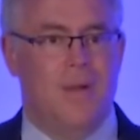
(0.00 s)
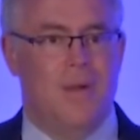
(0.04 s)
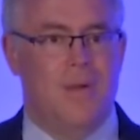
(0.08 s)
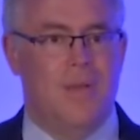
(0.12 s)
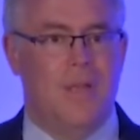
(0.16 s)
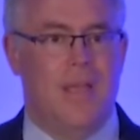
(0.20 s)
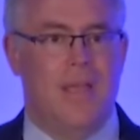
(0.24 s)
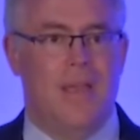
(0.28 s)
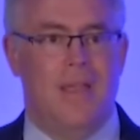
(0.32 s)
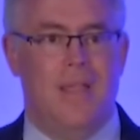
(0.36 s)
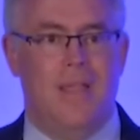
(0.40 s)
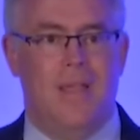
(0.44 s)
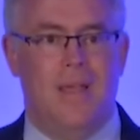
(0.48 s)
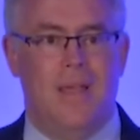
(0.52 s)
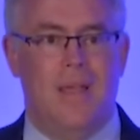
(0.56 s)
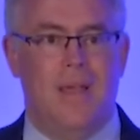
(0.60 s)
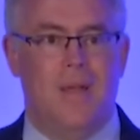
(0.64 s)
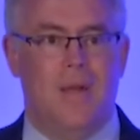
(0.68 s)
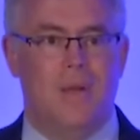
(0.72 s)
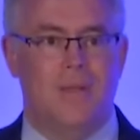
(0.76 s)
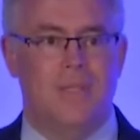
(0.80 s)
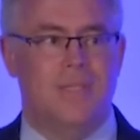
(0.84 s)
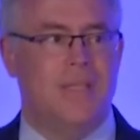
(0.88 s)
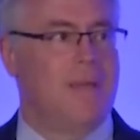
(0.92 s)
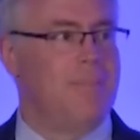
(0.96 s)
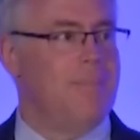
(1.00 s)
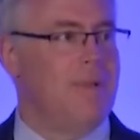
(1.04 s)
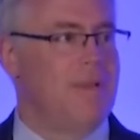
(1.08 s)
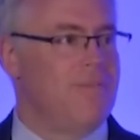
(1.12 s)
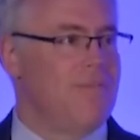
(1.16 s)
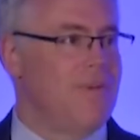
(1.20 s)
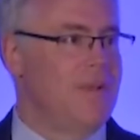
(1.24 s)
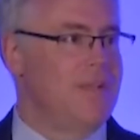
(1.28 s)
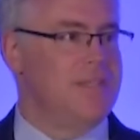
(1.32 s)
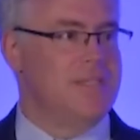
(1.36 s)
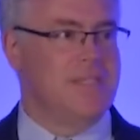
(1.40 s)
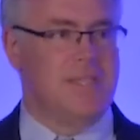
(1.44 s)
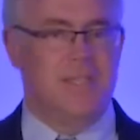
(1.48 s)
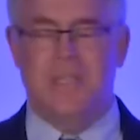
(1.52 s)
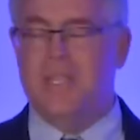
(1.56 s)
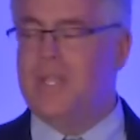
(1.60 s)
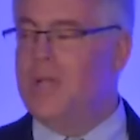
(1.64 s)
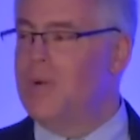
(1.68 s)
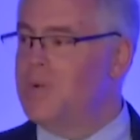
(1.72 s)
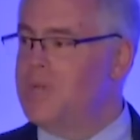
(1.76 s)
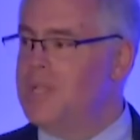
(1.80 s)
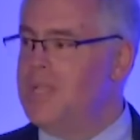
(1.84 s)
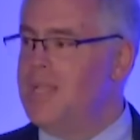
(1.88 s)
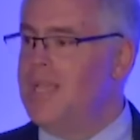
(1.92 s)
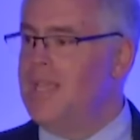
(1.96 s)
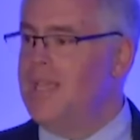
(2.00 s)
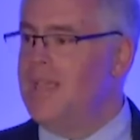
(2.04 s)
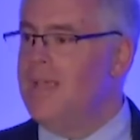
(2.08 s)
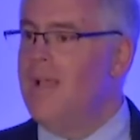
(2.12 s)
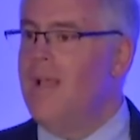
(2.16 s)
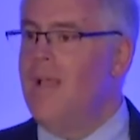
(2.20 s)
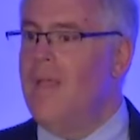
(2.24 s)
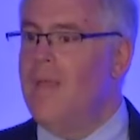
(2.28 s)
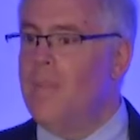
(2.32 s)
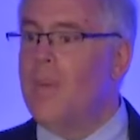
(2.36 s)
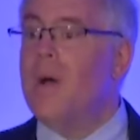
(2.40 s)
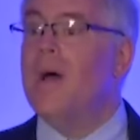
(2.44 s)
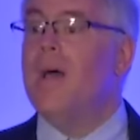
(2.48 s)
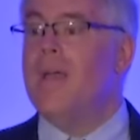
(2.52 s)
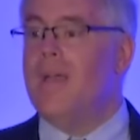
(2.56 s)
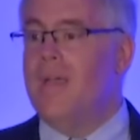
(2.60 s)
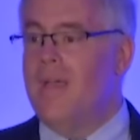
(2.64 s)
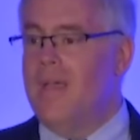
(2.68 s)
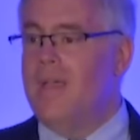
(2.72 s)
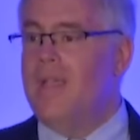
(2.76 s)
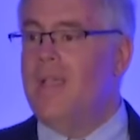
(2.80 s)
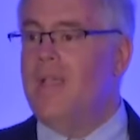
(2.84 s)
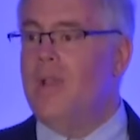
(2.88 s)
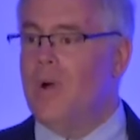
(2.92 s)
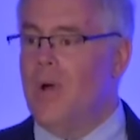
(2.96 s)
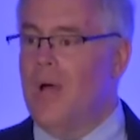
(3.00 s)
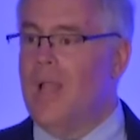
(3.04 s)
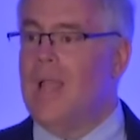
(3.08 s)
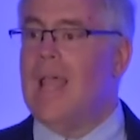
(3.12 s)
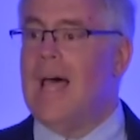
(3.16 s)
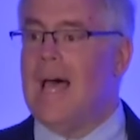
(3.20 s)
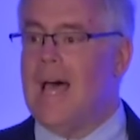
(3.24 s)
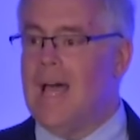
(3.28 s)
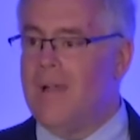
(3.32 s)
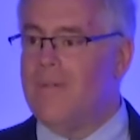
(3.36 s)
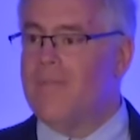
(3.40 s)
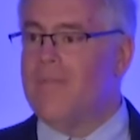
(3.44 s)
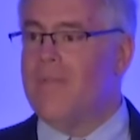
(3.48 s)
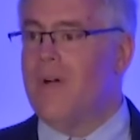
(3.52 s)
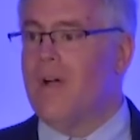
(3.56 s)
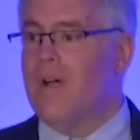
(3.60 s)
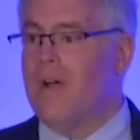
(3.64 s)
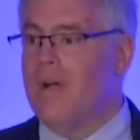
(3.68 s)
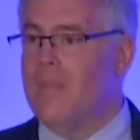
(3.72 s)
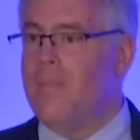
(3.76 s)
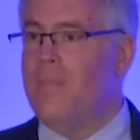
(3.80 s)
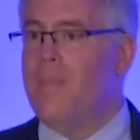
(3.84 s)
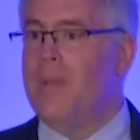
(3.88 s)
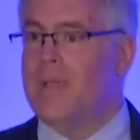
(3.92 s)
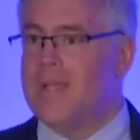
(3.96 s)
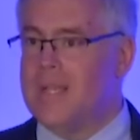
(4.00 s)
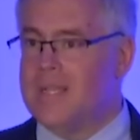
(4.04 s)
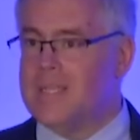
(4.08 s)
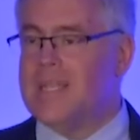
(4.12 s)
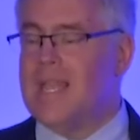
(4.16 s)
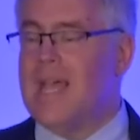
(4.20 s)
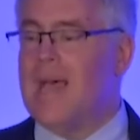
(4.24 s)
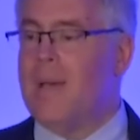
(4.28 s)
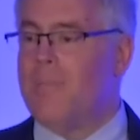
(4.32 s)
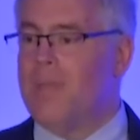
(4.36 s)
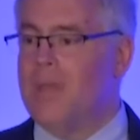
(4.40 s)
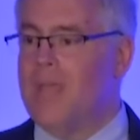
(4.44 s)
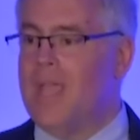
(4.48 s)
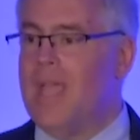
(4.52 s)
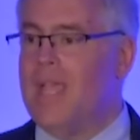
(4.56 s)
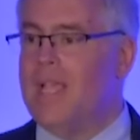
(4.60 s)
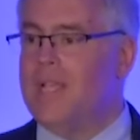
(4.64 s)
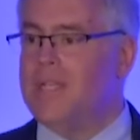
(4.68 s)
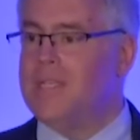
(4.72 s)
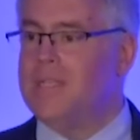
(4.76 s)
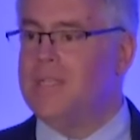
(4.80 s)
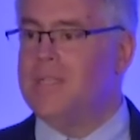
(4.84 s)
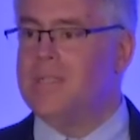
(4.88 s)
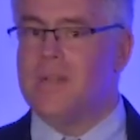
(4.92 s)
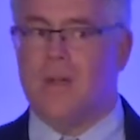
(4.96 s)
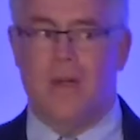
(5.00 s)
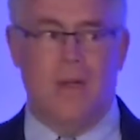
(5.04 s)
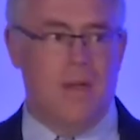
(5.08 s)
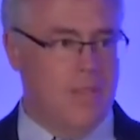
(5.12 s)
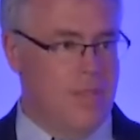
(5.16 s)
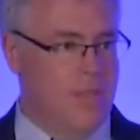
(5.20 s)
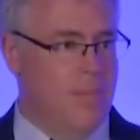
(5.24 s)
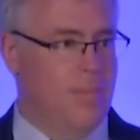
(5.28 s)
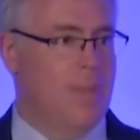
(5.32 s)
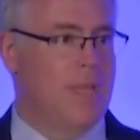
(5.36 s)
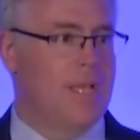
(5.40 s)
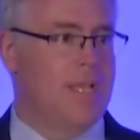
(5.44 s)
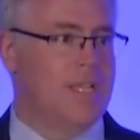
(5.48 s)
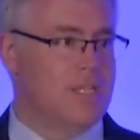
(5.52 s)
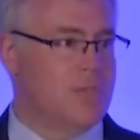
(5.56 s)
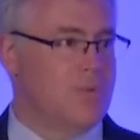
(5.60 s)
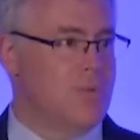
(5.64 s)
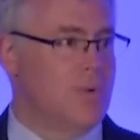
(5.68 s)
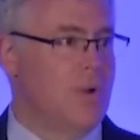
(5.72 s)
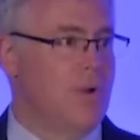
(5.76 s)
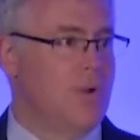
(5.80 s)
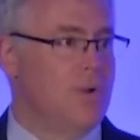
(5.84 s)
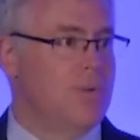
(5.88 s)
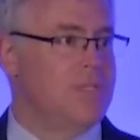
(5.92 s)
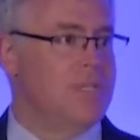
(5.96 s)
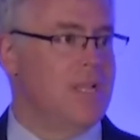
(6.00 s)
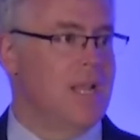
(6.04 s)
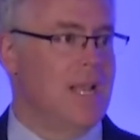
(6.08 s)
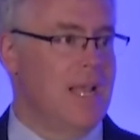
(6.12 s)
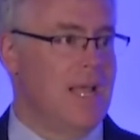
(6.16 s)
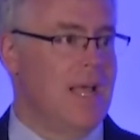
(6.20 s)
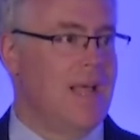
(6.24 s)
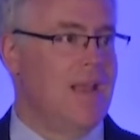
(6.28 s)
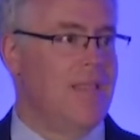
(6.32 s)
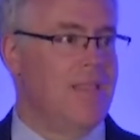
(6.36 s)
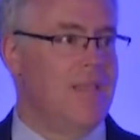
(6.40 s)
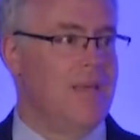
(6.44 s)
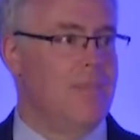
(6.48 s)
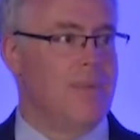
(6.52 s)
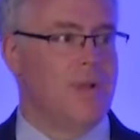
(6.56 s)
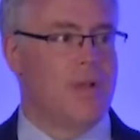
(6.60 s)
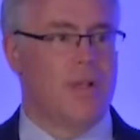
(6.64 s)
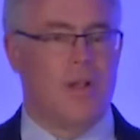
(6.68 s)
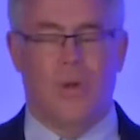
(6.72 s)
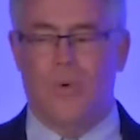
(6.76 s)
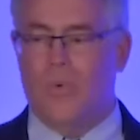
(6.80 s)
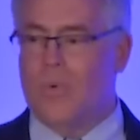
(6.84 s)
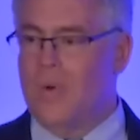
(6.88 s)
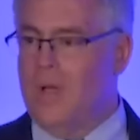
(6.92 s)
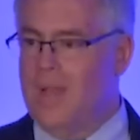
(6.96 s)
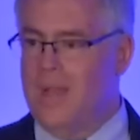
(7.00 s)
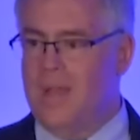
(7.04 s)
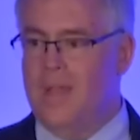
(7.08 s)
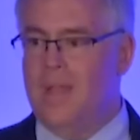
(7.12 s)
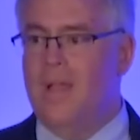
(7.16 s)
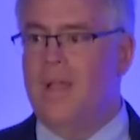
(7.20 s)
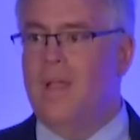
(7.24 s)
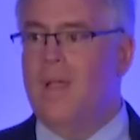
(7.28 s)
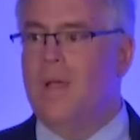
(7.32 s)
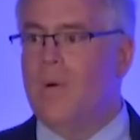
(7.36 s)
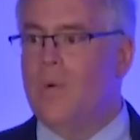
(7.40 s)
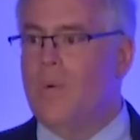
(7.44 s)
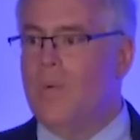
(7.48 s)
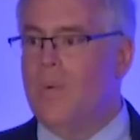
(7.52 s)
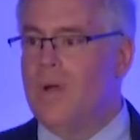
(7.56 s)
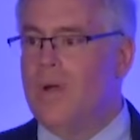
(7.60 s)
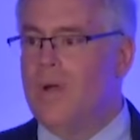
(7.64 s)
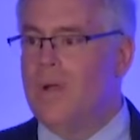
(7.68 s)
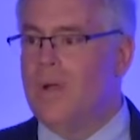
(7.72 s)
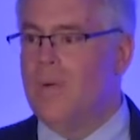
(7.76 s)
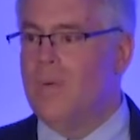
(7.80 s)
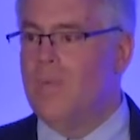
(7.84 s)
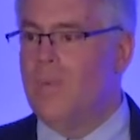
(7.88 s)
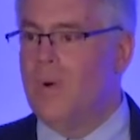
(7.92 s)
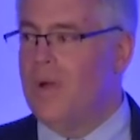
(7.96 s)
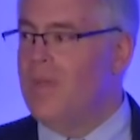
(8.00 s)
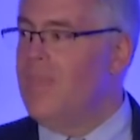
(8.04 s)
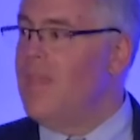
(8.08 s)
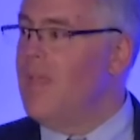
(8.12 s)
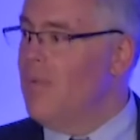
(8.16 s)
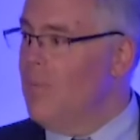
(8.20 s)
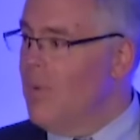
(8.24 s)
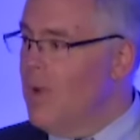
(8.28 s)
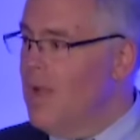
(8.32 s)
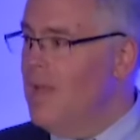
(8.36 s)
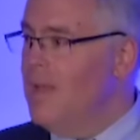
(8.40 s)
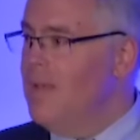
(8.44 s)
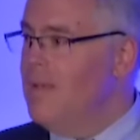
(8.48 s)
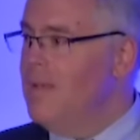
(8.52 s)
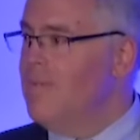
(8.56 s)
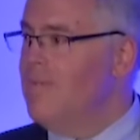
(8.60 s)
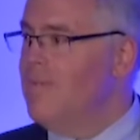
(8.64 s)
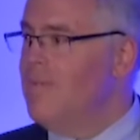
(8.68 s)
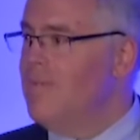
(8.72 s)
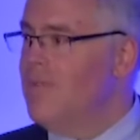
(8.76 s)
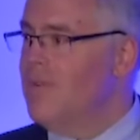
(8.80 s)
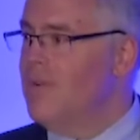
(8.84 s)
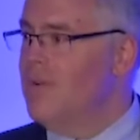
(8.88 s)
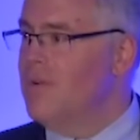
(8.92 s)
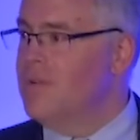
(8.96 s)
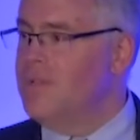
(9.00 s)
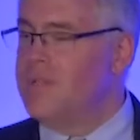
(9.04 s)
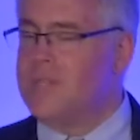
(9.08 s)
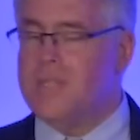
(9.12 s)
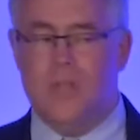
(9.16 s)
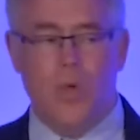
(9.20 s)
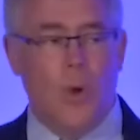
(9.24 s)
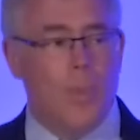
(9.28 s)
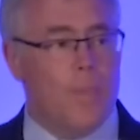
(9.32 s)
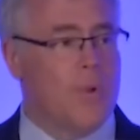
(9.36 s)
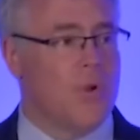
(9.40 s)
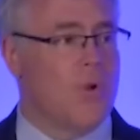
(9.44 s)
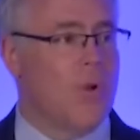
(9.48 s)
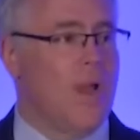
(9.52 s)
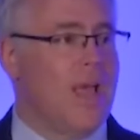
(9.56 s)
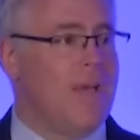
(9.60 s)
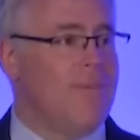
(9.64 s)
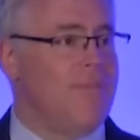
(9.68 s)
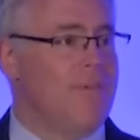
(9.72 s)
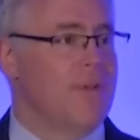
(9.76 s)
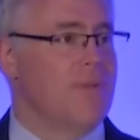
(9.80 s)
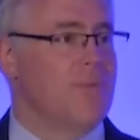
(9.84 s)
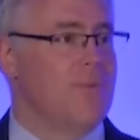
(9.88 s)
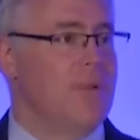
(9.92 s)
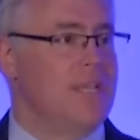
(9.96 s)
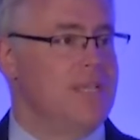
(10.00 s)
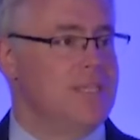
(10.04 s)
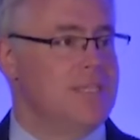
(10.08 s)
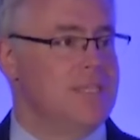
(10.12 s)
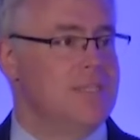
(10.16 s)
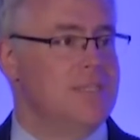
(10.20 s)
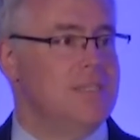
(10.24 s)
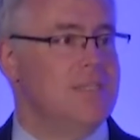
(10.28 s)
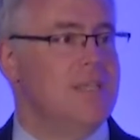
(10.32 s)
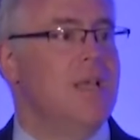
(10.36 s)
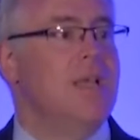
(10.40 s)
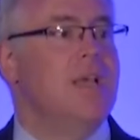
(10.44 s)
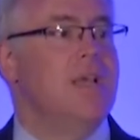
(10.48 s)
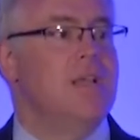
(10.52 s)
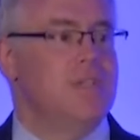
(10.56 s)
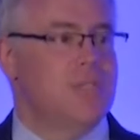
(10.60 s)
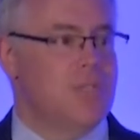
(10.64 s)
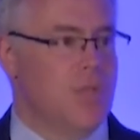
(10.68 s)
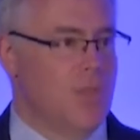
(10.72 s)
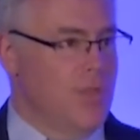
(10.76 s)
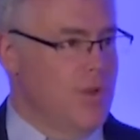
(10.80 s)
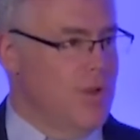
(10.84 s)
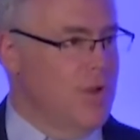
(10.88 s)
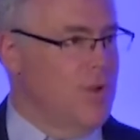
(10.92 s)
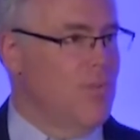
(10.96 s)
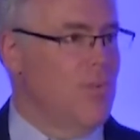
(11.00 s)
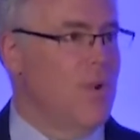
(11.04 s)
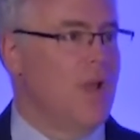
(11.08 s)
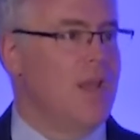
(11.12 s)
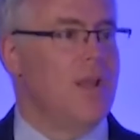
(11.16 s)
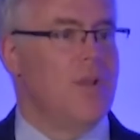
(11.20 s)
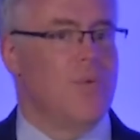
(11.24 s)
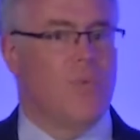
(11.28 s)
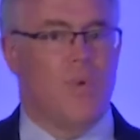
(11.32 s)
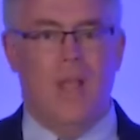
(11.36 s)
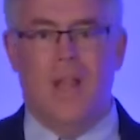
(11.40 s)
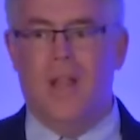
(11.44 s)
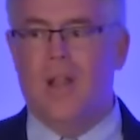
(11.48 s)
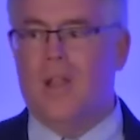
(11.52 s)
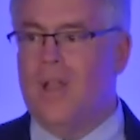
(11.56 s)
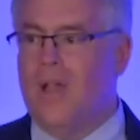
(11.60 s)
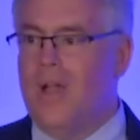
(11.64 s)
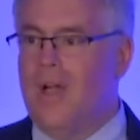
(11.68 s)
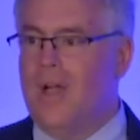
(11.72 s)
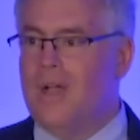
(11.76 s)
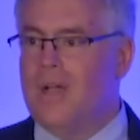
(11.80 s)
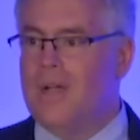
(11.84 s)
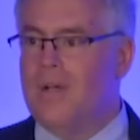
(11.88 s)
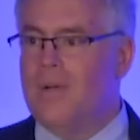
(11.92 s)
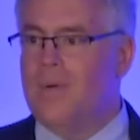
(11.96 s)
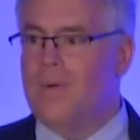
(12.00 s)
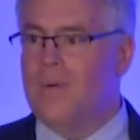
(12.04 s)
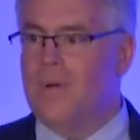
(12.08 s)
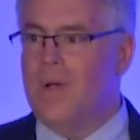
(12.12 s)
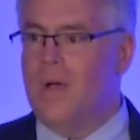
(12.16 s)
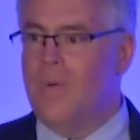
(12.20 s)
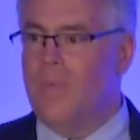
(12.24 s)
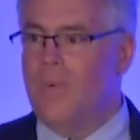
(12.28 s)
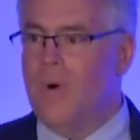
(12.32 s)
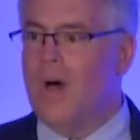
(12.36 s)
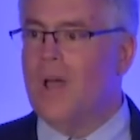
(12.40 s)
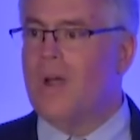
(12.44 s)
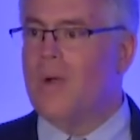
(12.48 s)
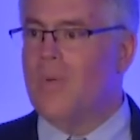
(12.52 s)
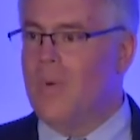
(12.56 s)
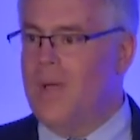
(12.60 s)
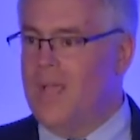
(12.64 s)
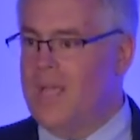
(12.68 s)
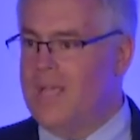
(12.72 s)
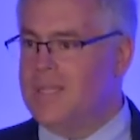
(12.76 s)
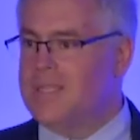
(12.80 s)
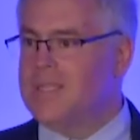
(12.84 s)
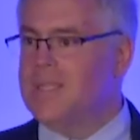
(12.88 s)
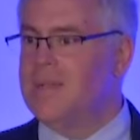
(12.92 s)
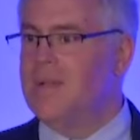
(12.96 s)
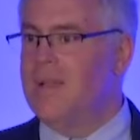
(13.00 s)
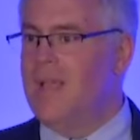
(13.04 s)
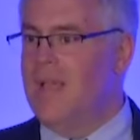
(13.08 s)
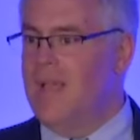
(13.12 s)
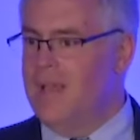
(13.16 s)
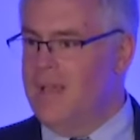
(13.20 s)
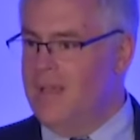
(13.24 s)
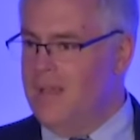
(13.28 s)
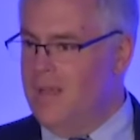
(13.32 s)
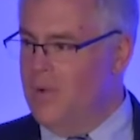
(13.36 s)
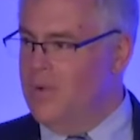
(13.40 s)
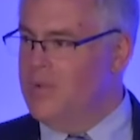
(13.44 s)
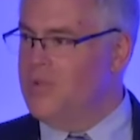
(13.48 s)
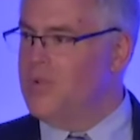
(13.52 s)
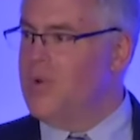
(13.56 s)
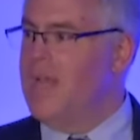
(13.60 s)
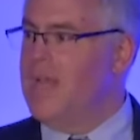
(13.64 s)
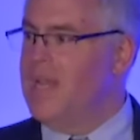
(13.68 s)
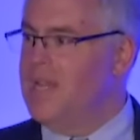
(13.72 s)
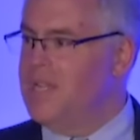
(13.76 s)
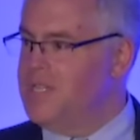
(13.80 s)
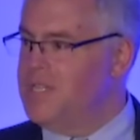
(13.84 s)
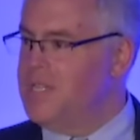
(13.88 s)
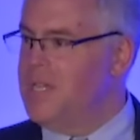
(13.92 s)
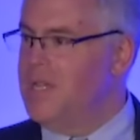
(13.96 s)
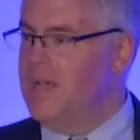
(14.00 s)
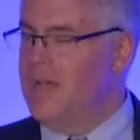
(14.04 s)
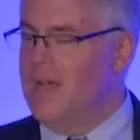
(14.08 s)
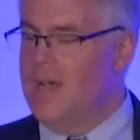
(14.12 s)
any arrows at my friends in DOT, but a lot of our biggest applications are the biggest roads, and a lot of them are going to run where they run for topographic reasons. So they're running right along waterways and drainage